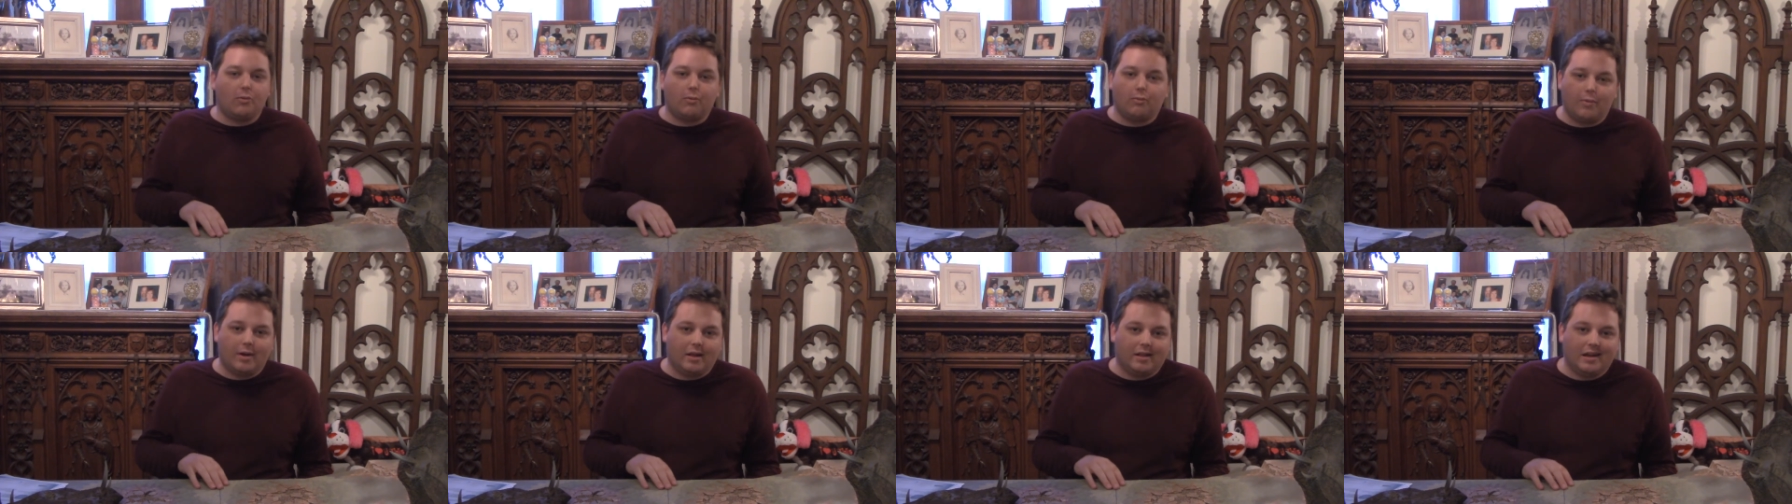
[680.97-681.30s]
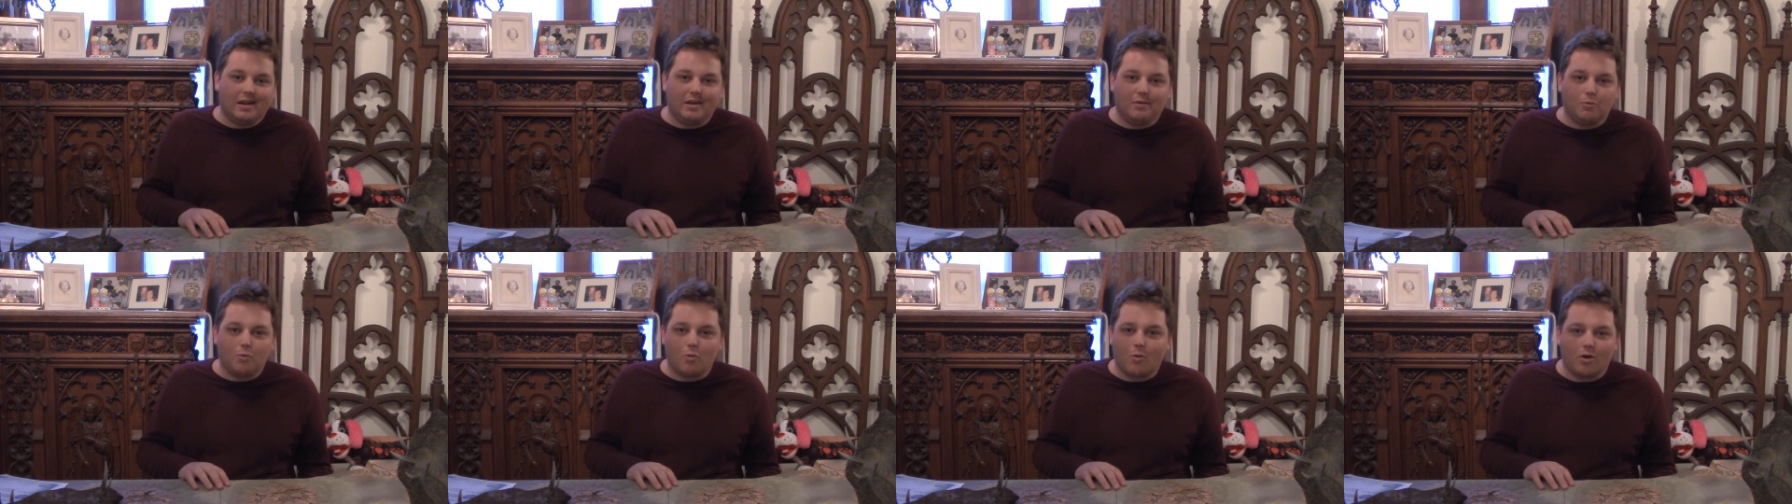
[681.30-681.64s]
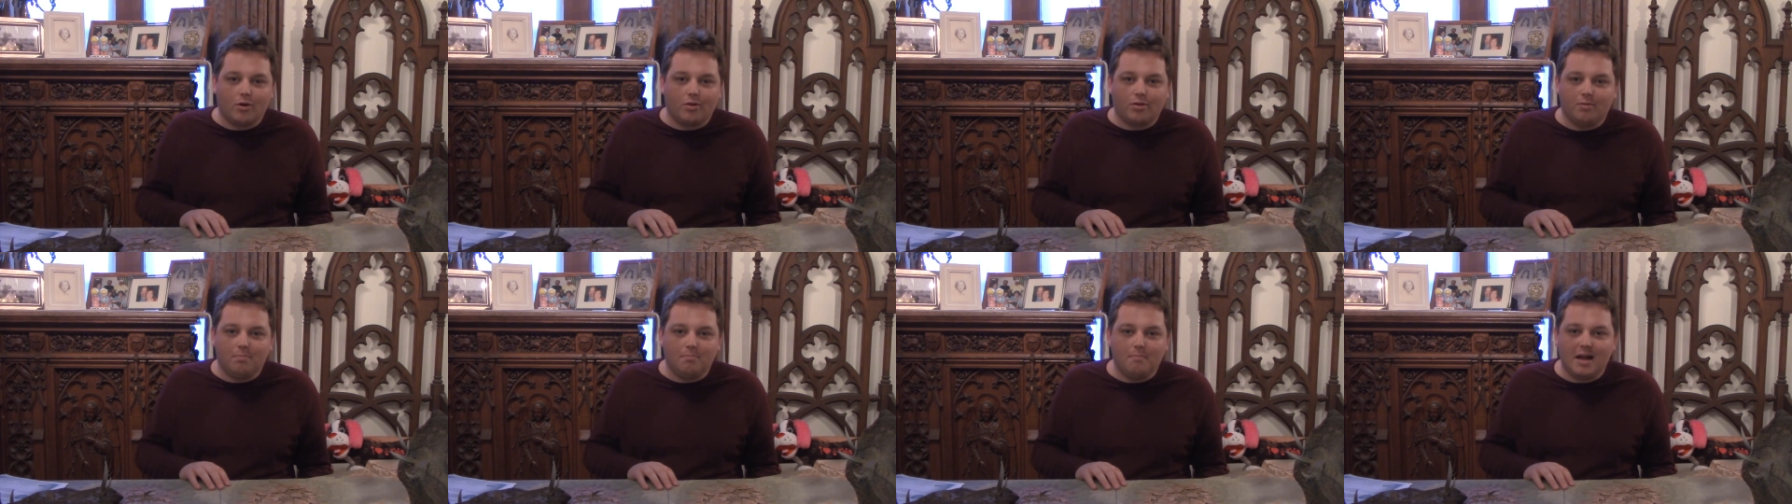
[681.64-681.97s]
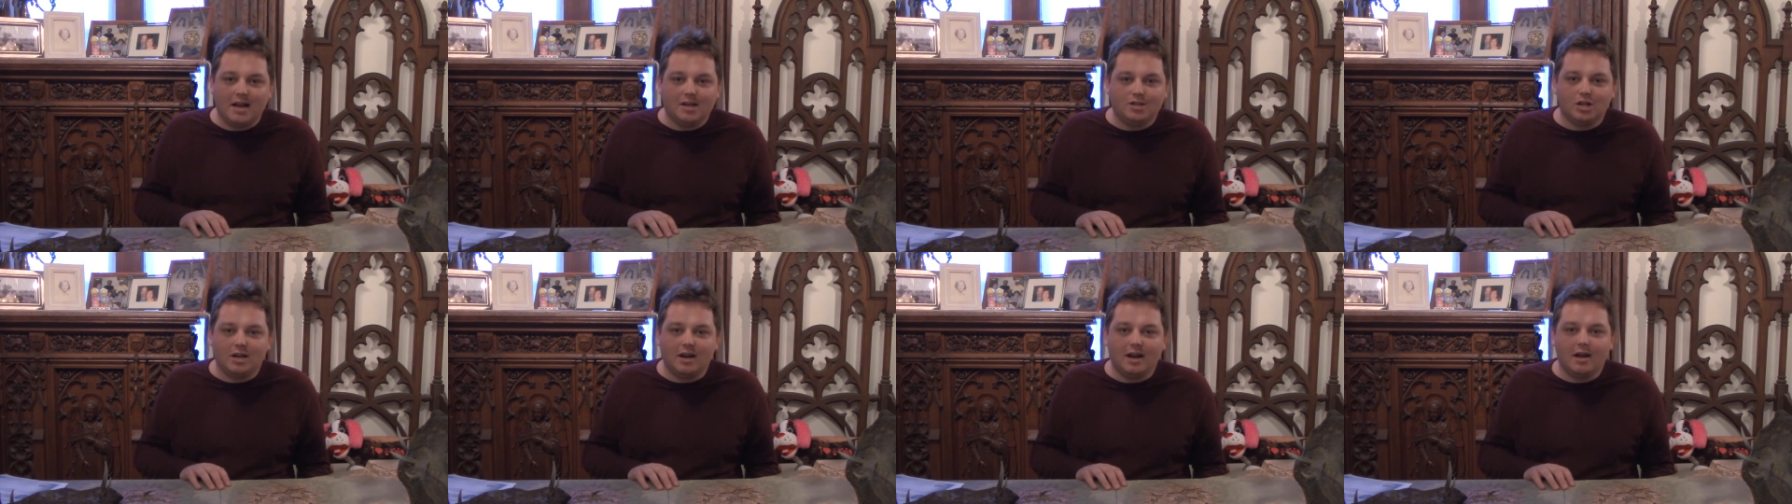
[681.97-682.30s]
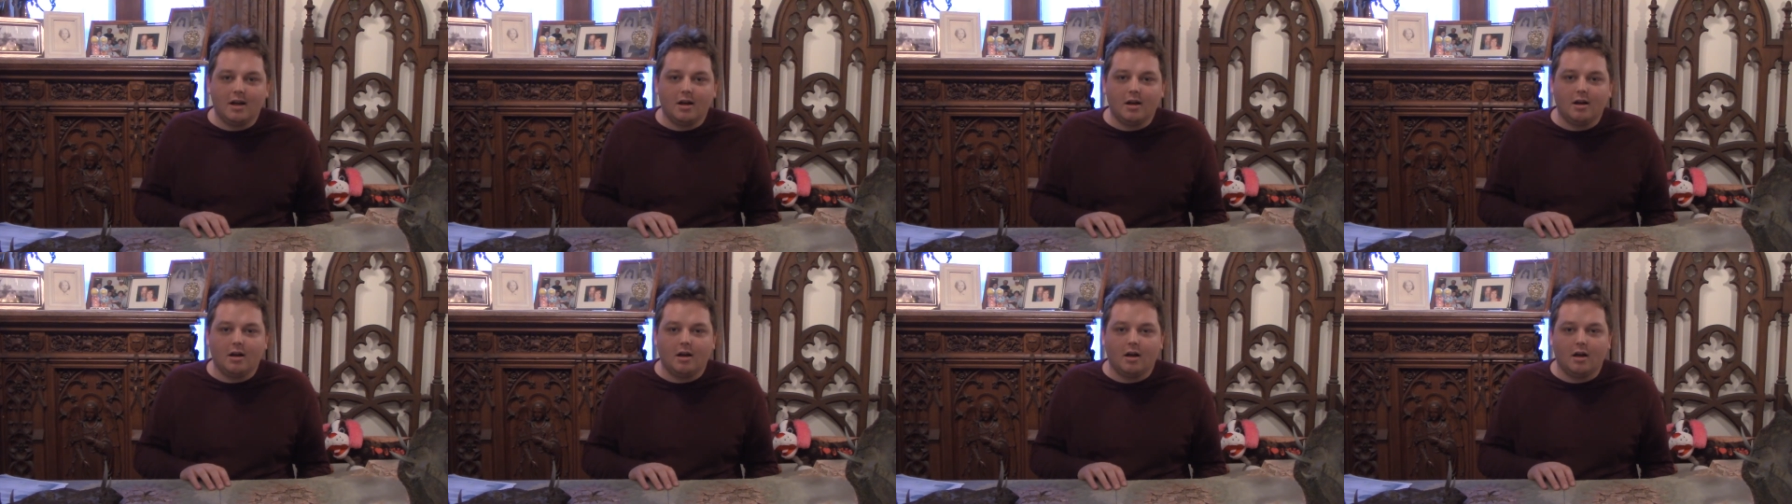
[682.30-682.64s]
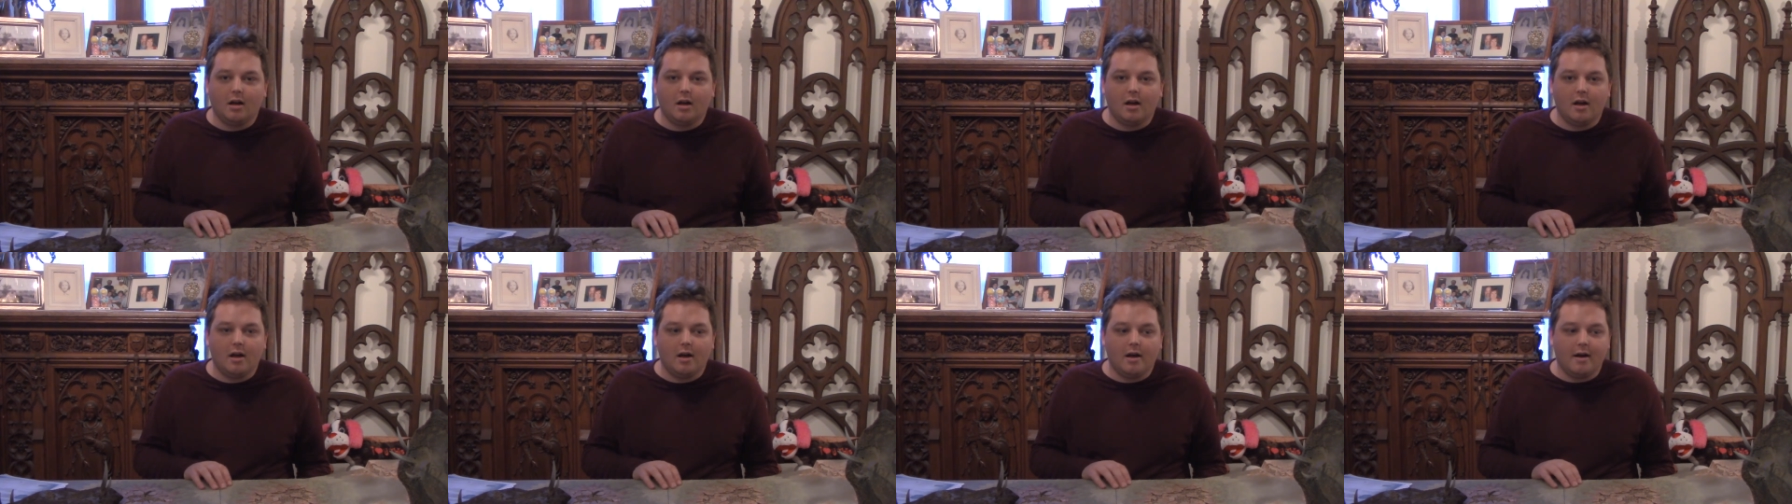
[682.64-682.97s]
really worth mentioning,
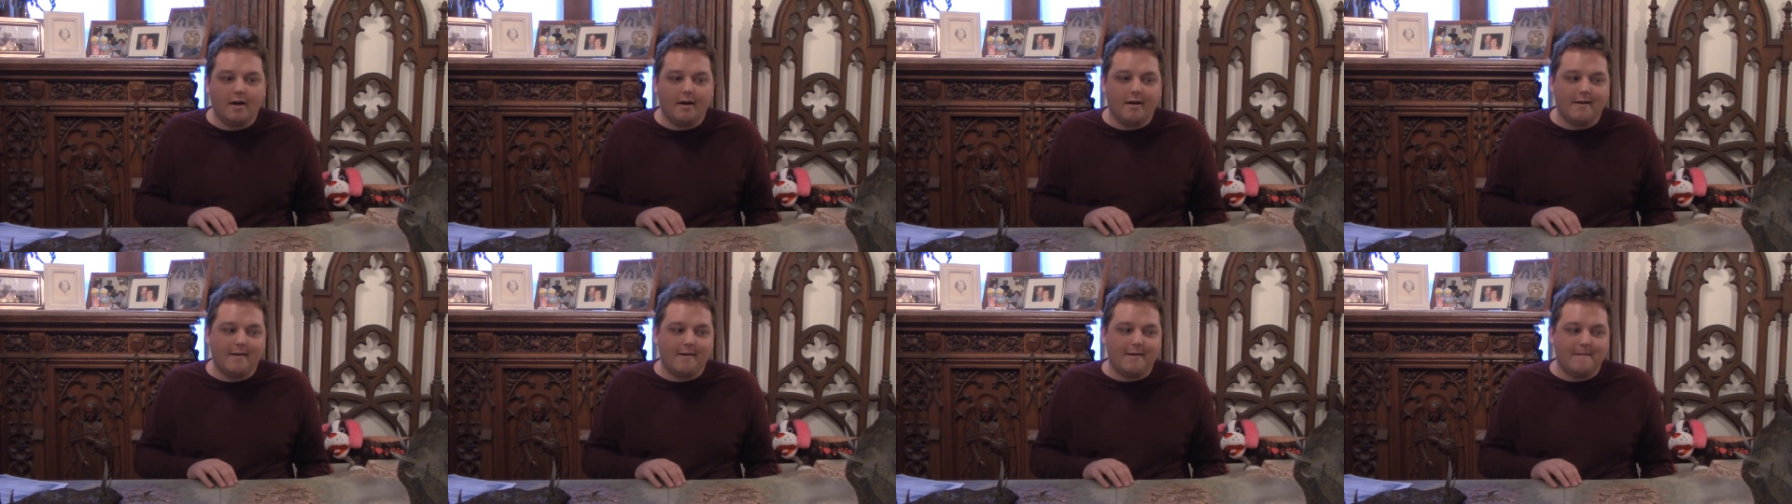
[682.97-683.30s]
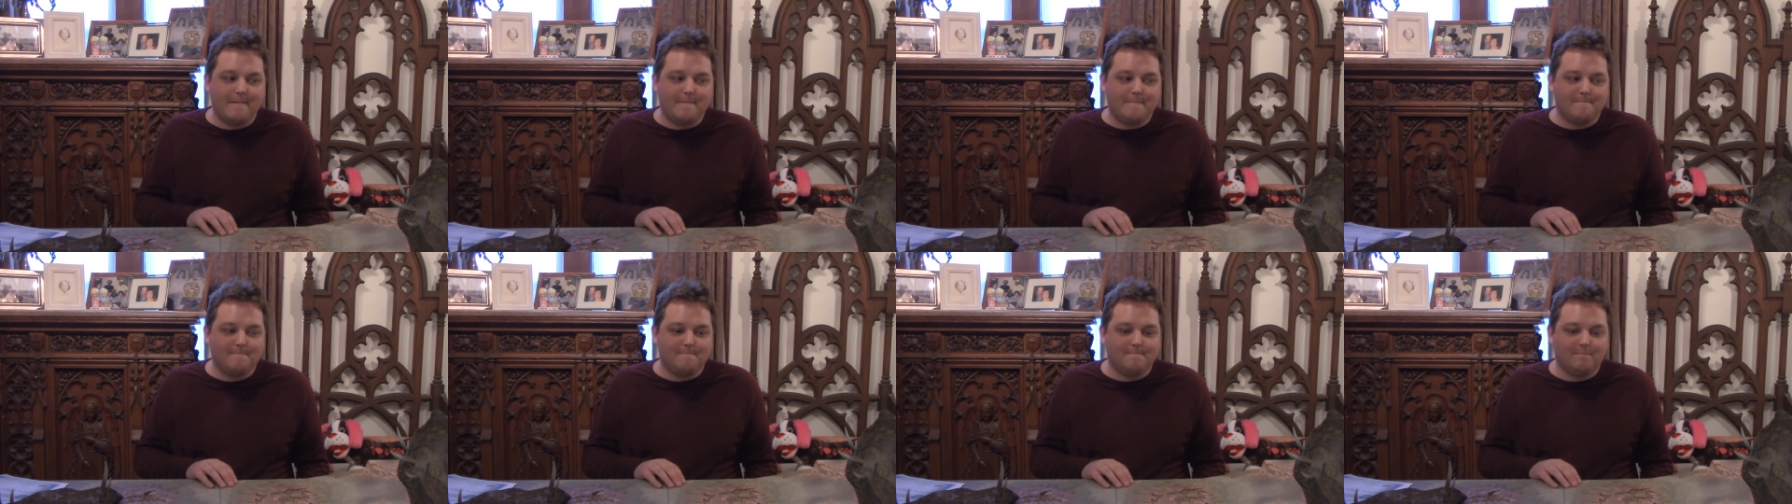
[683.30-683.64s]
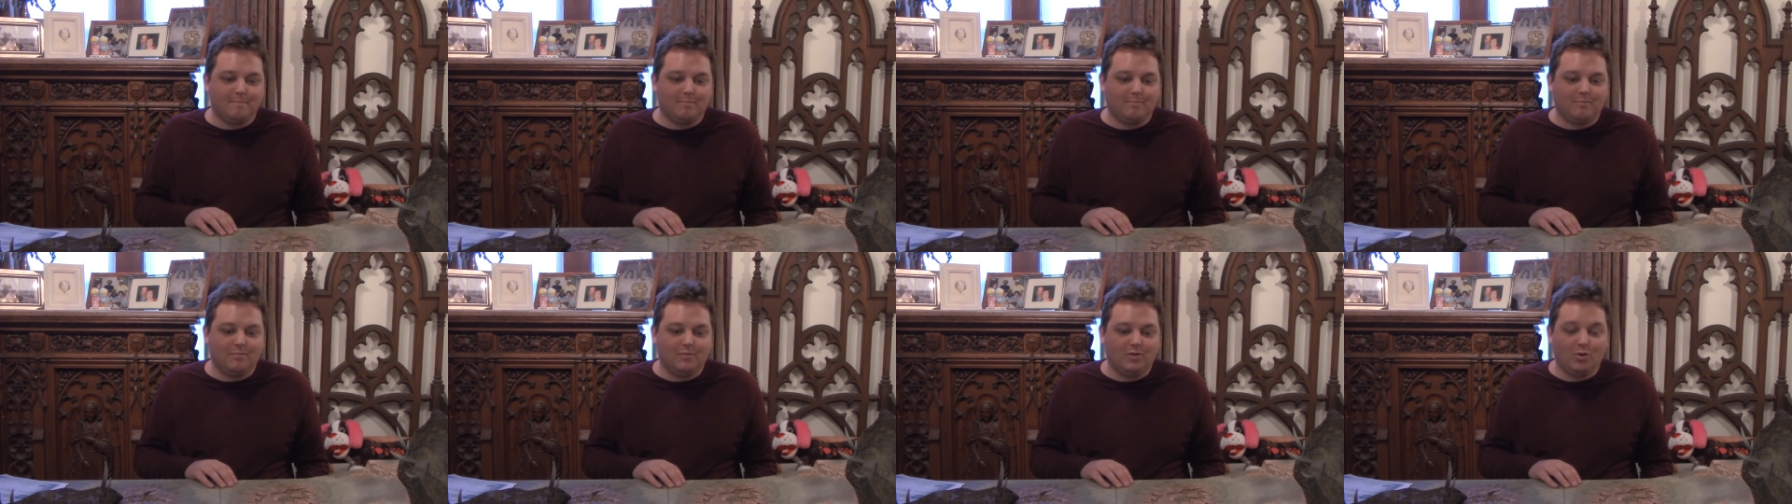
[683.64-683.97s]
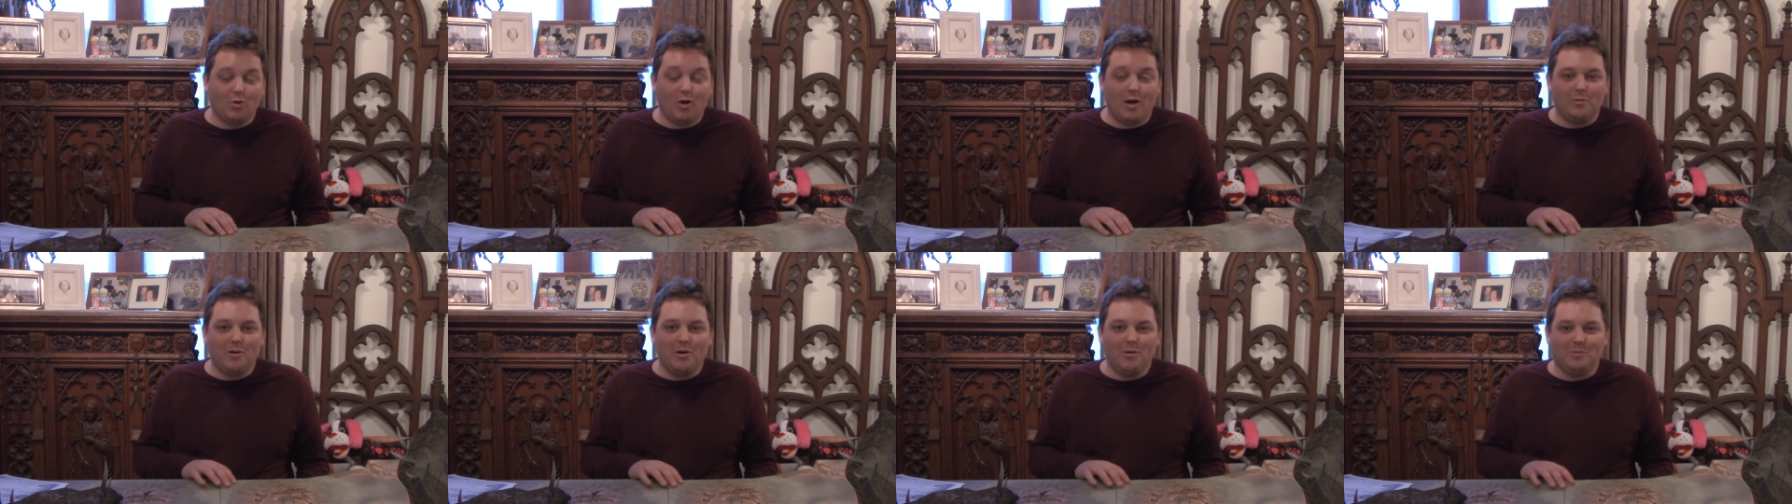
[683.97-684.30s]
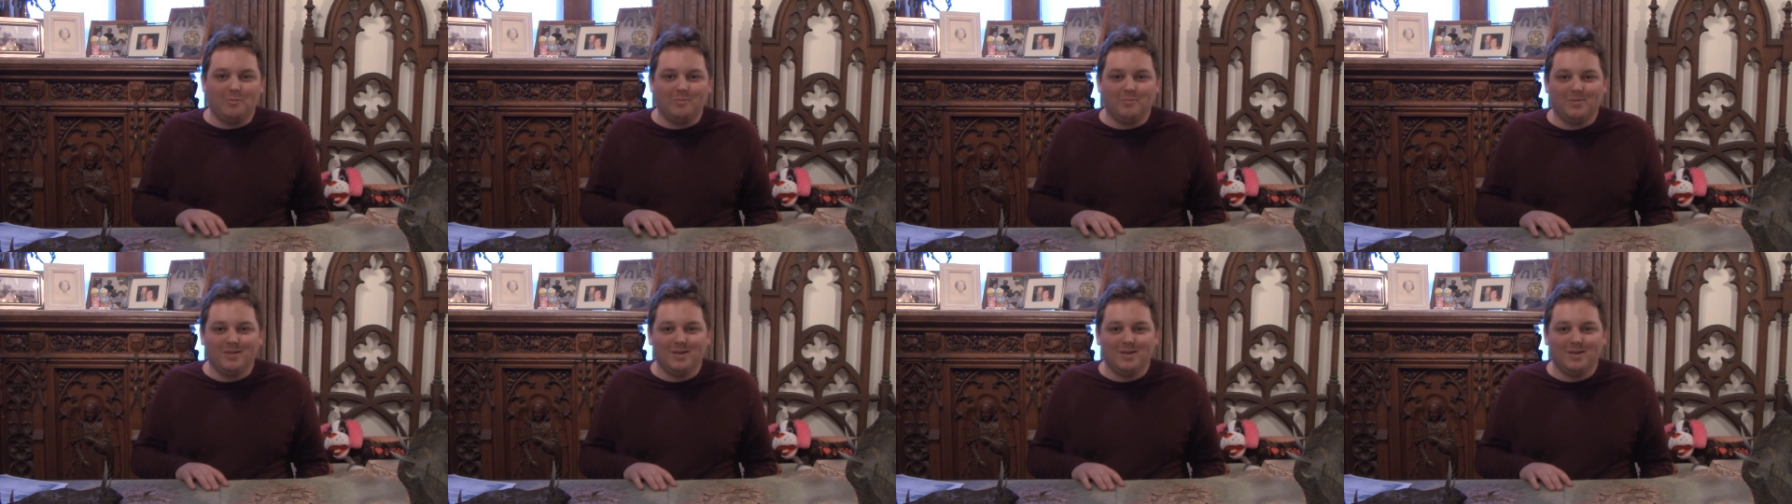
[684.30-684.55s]
so I won't.